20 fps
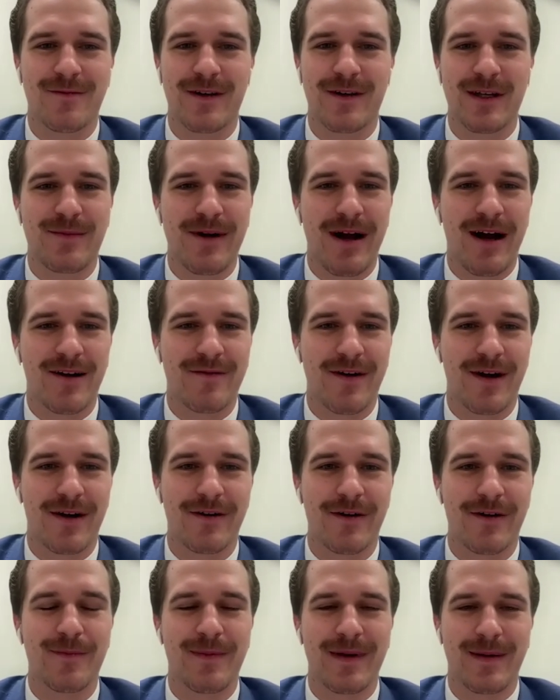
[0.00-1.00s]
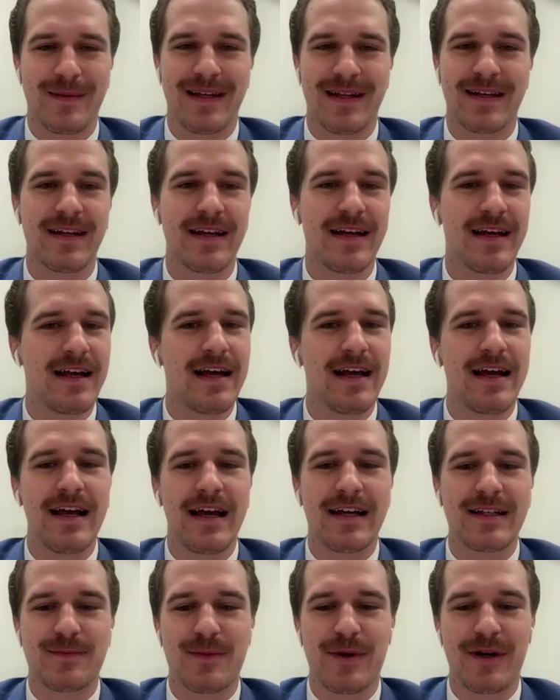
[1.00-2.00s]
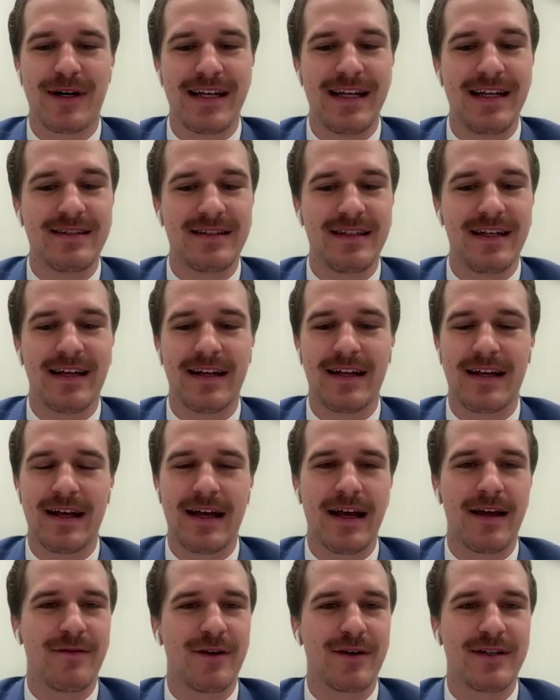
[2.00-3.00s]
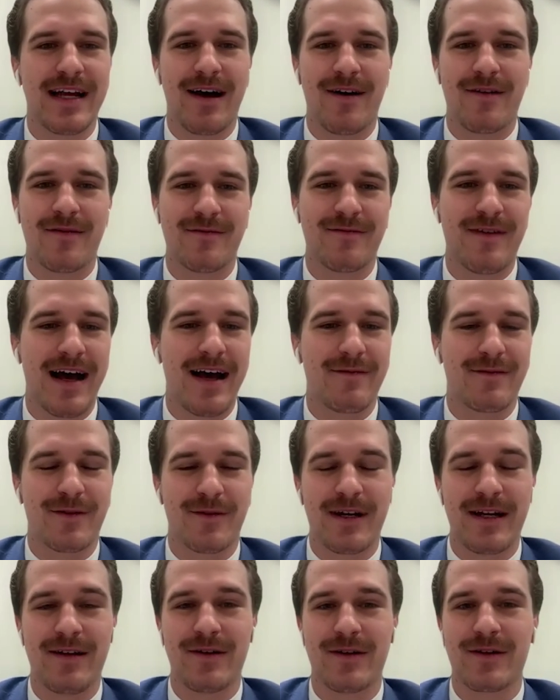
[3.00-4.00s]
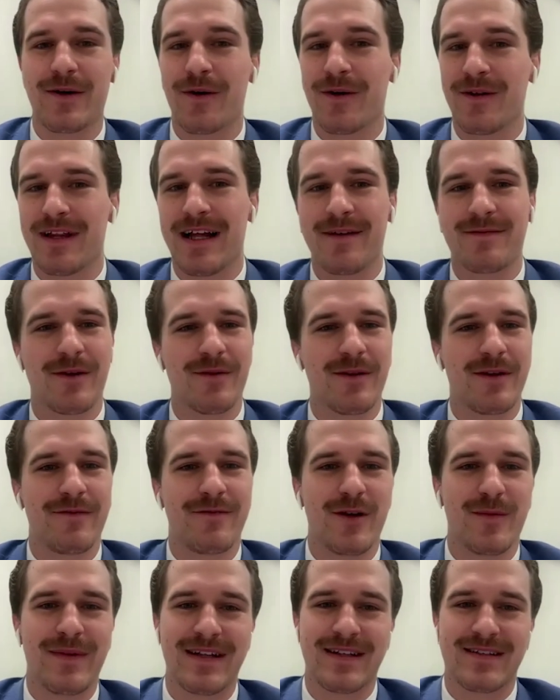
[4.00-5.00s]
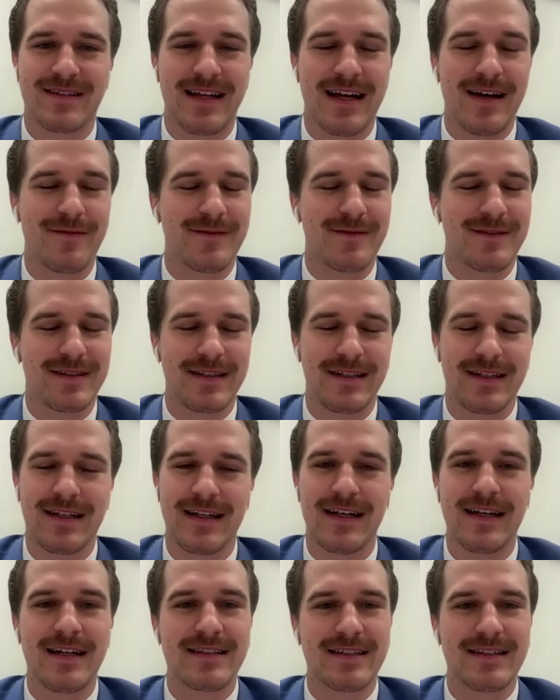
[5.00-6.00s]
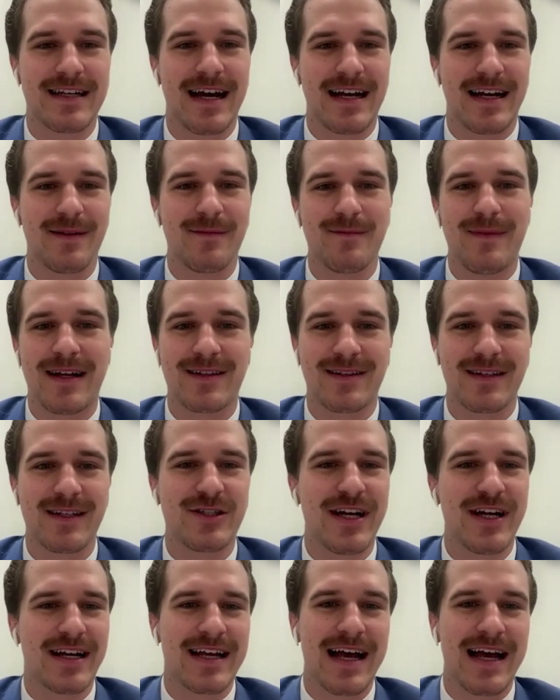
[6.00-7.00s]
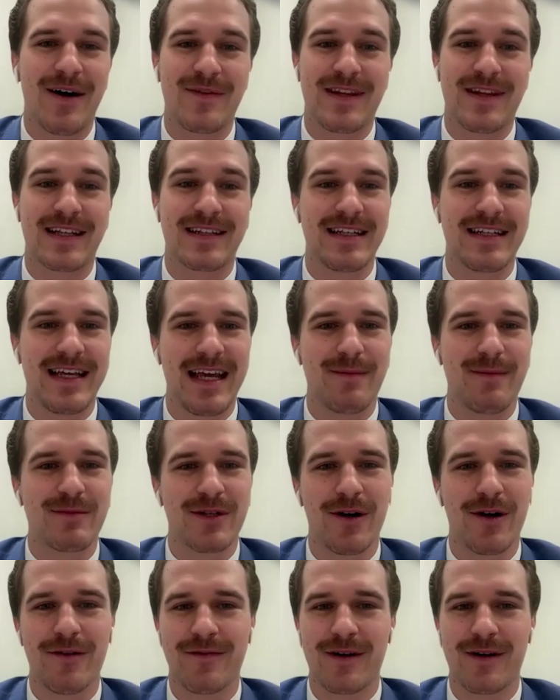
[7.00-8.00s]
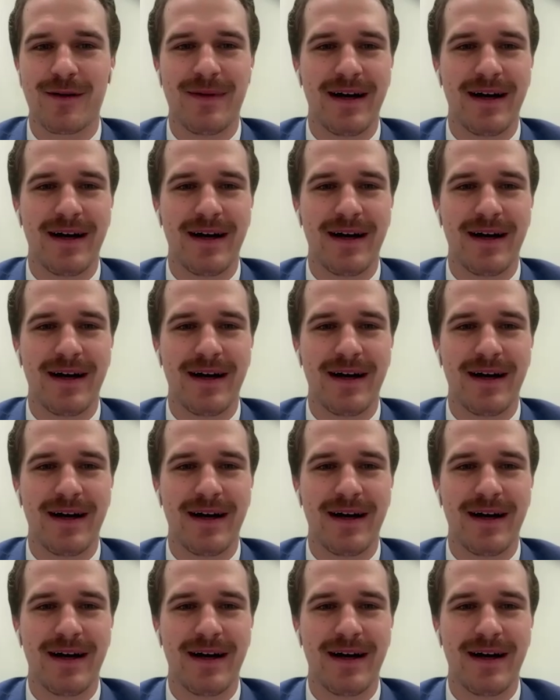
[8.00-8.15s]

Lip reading: Really proud of our group. I mean, it's pretty easy if you're down 5-3, goal left, only a few minutes left, to kind of mentally check out and think the game's over.